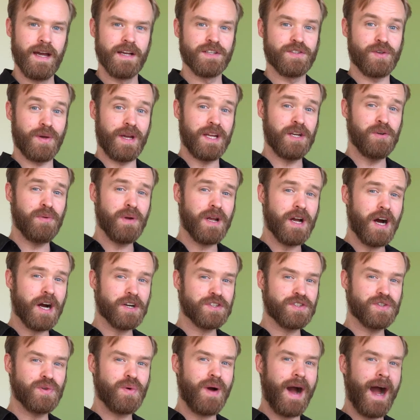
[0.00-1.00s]
So in
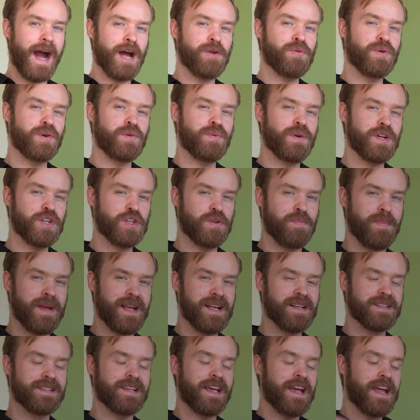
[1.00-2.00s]
regards to iron-rich
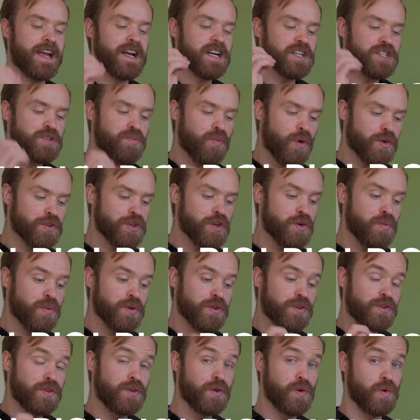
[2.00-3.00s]
meals, here's what you
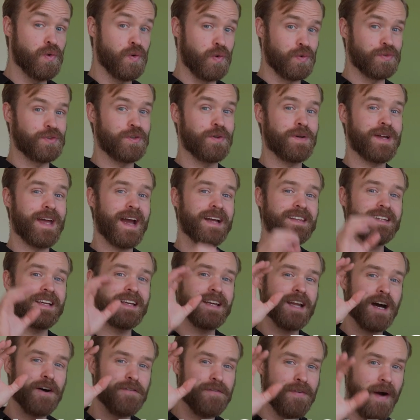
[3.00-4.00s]
would do to get
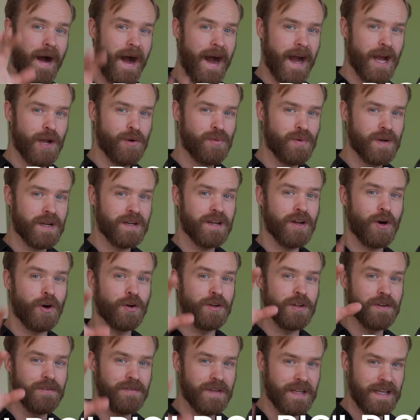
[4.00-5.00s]
enough iron
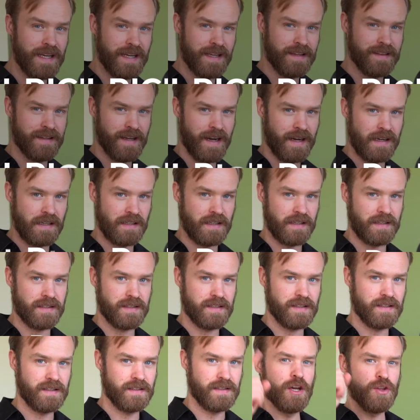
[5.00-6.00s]
on a vegan
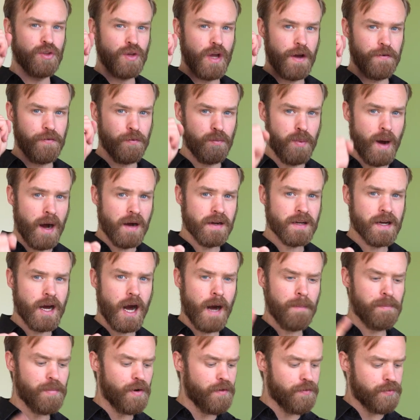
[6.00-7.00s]
diet. You have 1
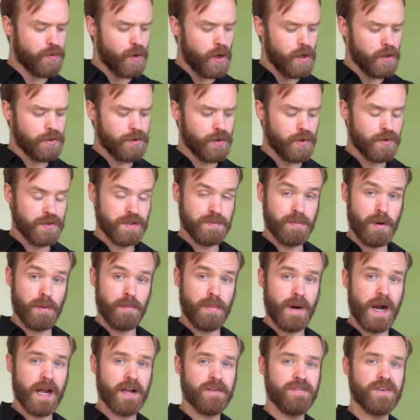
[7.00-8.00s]
cup of rolled oats per
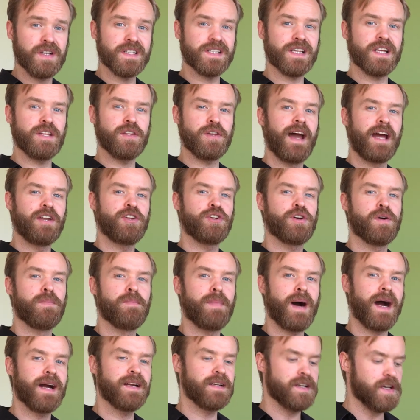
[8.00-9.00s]
breakfast and you
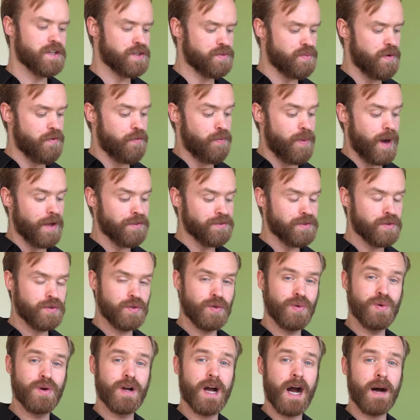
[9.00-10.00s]
combine this with 1 to
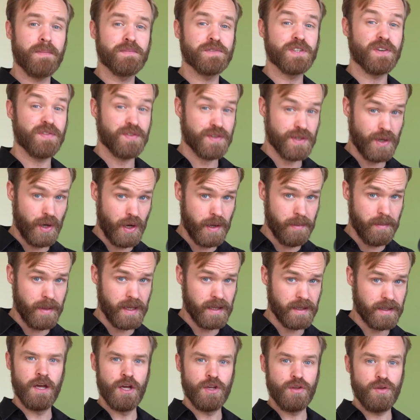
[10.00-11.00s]
2 cups of soy
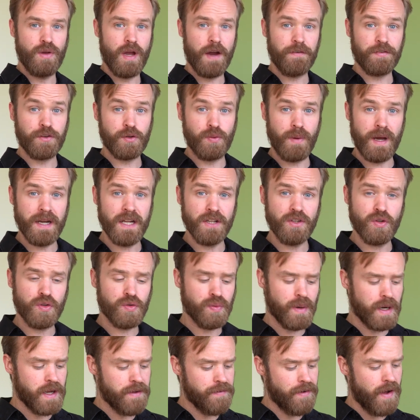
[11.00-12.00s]
milk. You have 20 to
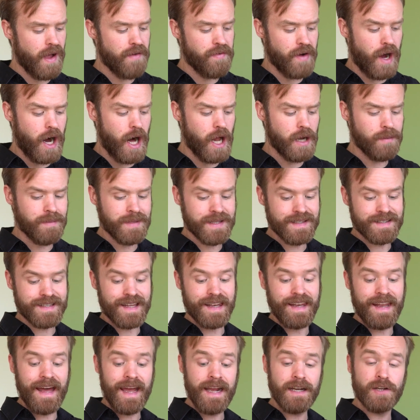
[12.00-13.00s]
25 almonds
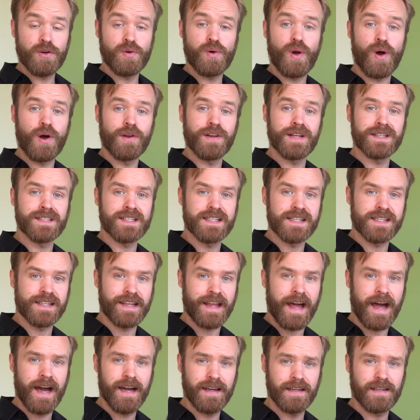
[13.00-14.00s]
later on as a
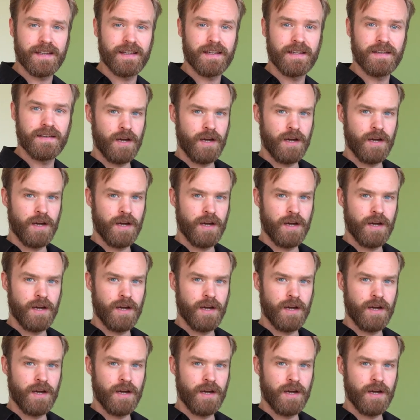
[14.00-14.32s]
snack.